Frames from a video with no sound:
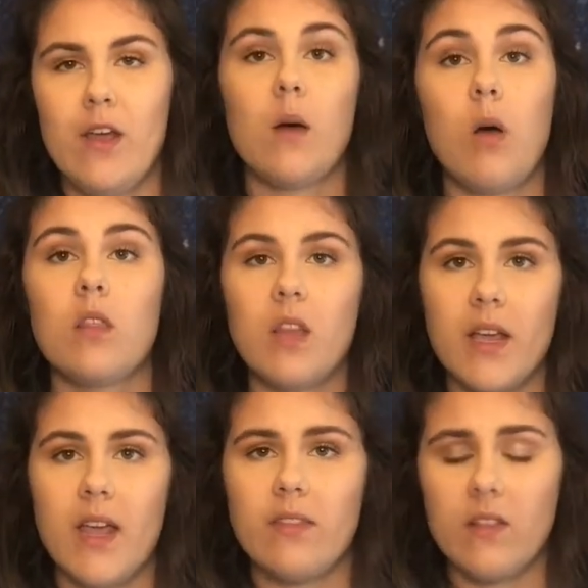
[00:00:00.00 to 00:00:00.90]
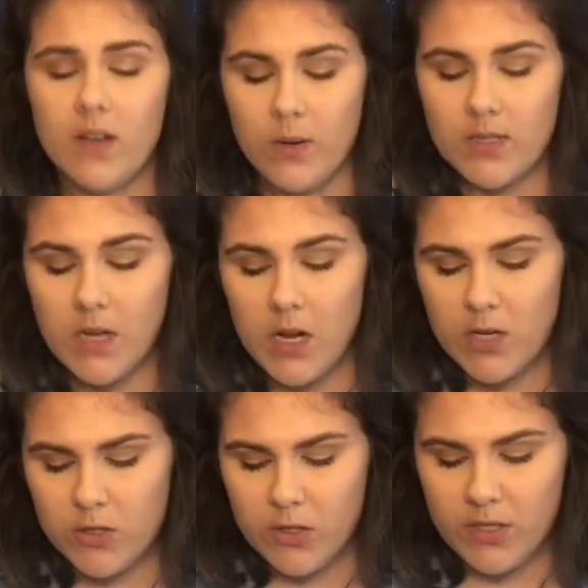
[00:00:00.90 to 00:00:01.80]
Upon looking at the liquids,
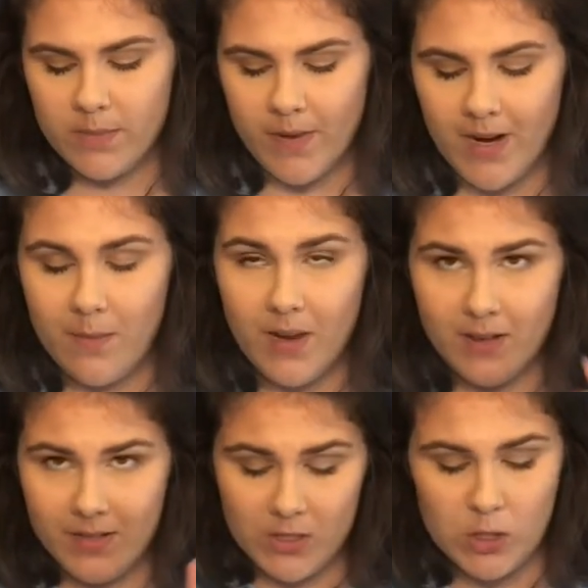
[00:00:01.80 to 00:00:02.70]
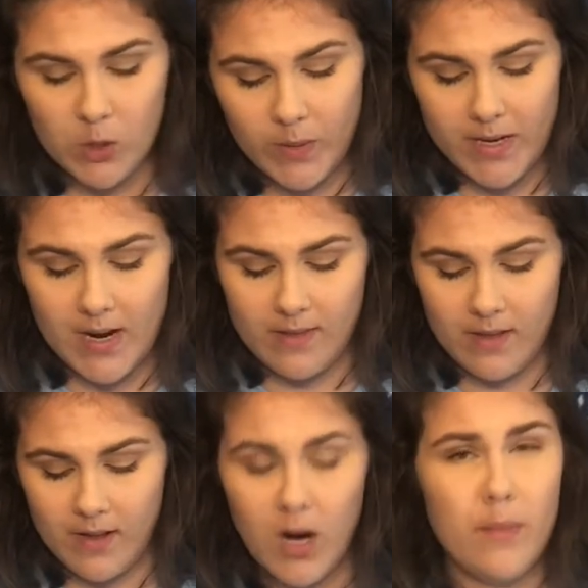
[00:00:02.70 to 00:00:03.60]
students might immediately zone in on
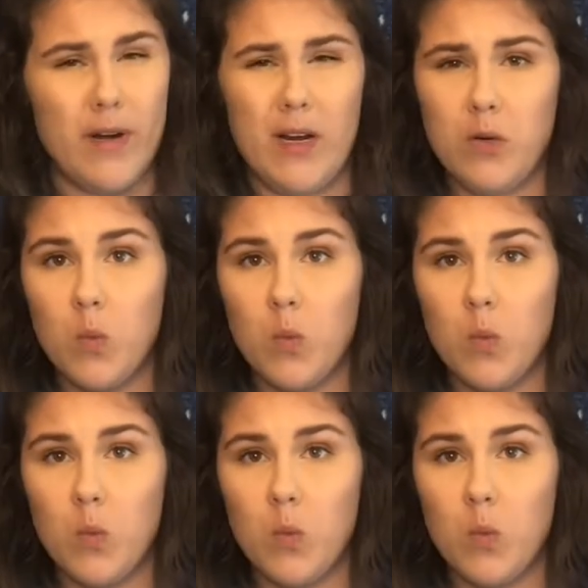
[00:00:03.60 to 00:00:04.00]
the carbonated